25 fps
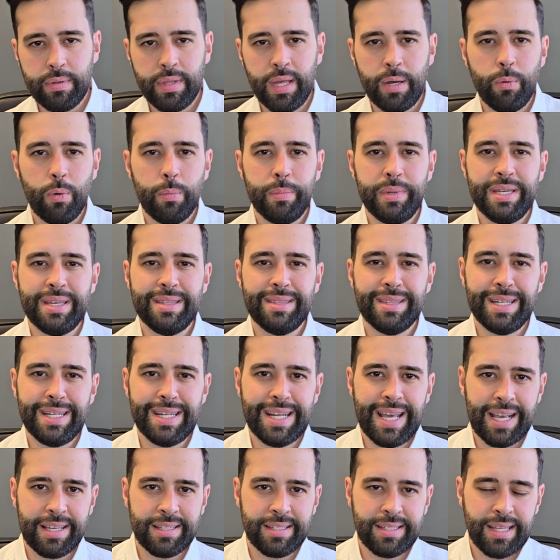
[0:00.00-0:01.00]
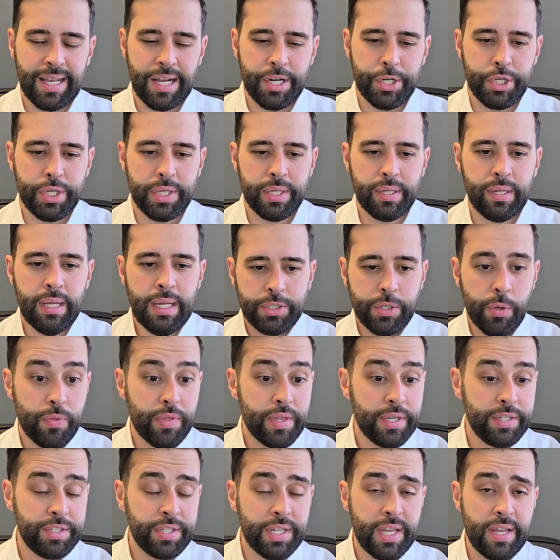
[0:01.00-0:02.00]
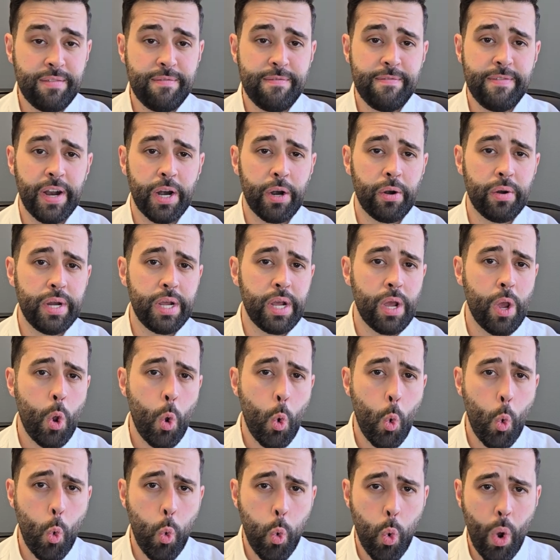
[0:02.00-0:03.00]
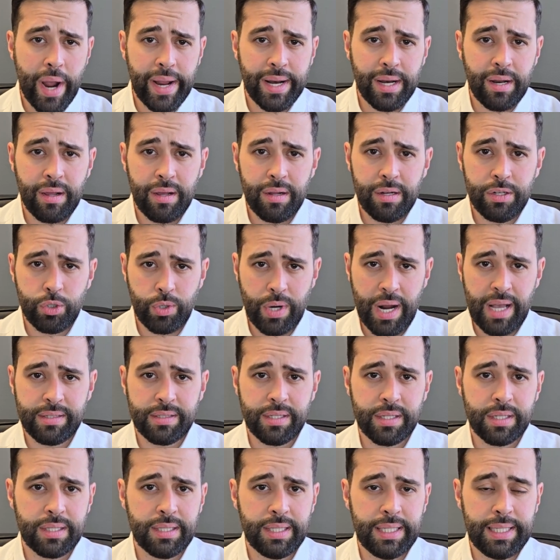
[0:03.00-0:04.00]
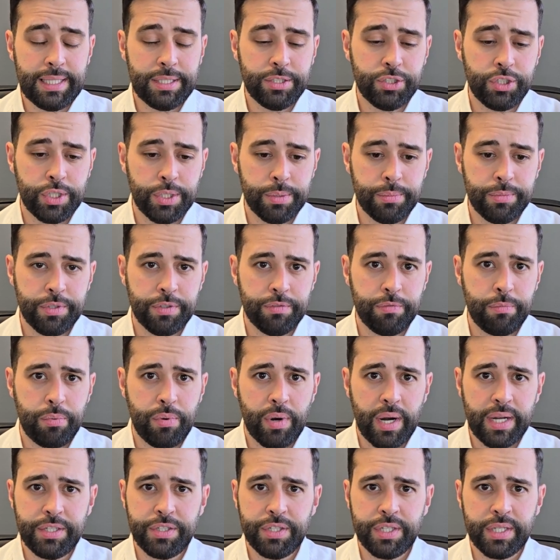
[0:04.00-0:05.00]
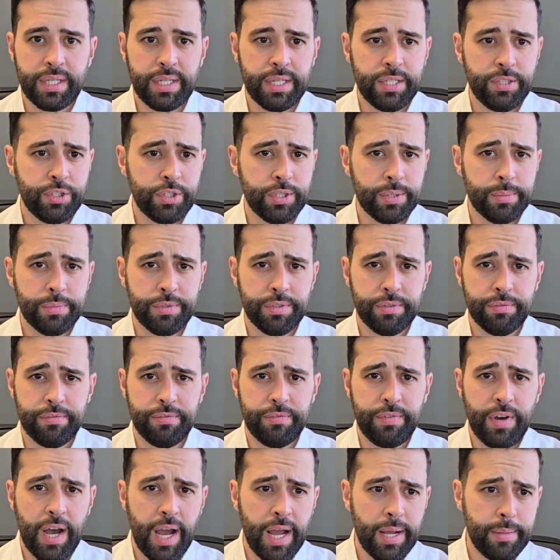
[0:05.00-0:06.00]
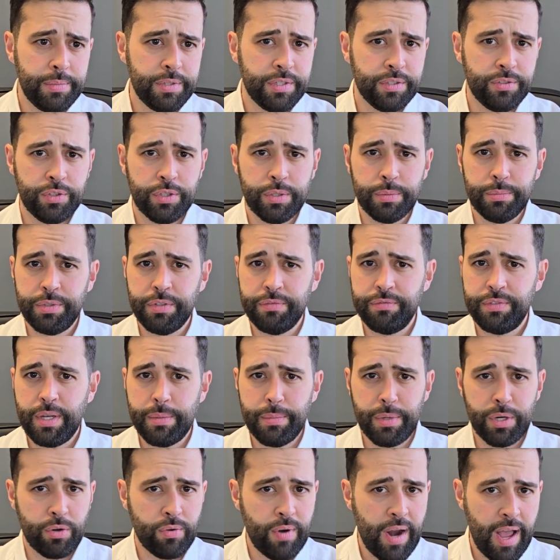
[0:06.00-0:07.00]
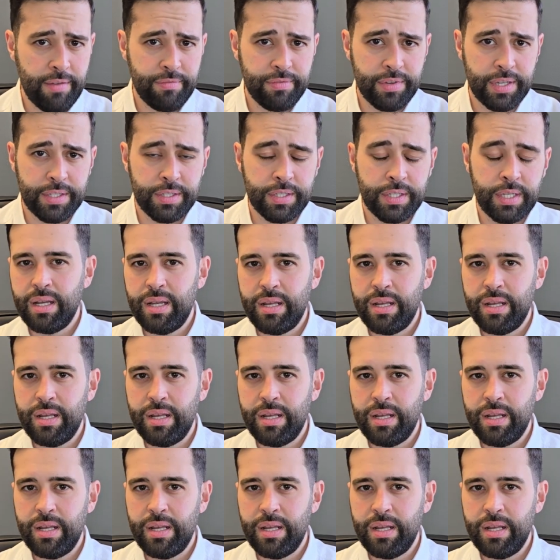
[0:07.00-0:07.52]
That will be in the next section. So this can vary quite drastically in terms of pricing, in terms of vibes, in terms of demographics.